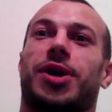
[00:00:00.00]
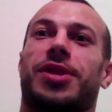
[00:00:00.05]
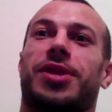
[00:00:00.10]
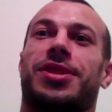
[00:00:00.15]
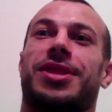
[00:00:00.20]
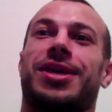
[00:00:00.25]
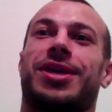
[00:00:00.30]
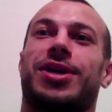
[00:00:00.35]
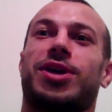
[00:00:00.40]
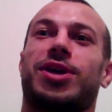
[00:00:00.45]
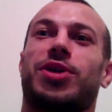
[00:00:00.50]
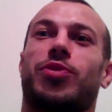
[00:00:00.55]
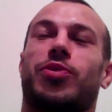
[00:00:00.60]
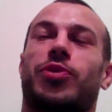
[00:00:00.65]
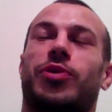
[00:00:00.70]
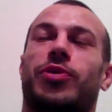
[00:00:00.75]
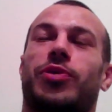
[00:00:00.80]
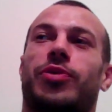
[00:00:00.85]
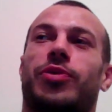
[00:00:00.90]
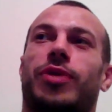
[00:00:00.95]
I think
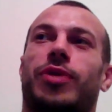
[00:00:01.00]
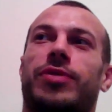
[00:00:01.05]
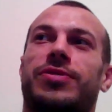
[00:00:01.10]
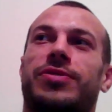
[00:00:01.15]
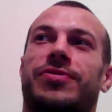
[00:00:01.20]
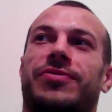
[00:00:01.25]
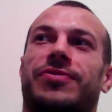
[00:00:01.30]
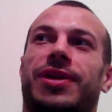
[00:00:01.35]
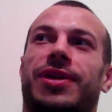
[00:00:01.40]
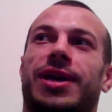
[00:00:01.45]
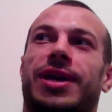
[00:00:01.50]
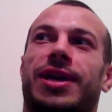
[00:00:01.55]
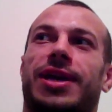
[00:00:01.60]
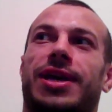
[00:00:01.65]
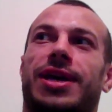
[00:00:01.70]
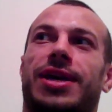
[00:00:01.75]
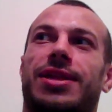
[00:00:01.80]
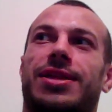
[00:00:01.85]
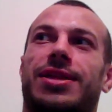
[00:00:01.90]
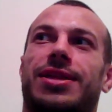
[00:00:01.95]
I was
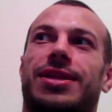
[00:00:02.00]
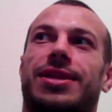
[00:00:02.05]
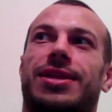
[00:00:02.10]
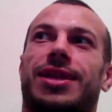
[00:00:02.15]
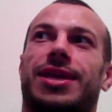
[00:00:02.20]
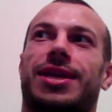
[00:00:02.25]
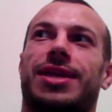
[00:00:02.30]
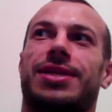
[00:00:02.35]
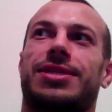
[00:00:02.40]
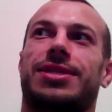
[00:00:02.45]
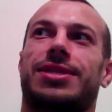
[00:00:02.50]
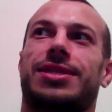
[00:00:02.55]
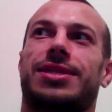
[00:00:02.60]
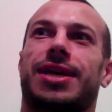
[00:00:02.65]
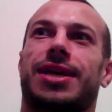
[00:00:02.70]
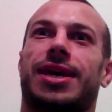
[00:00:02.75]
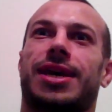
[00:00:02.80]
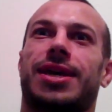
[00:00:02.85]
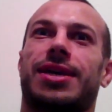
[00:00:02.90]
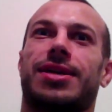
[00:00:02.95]
flying out the next
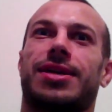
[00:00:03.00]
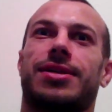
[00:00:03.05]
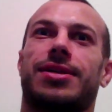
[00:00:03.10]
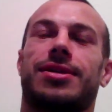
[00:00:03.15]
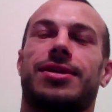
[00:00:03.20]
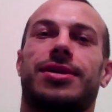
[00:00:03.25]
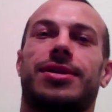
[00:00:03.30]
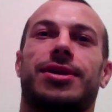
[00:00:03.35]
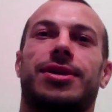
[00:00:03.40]
day.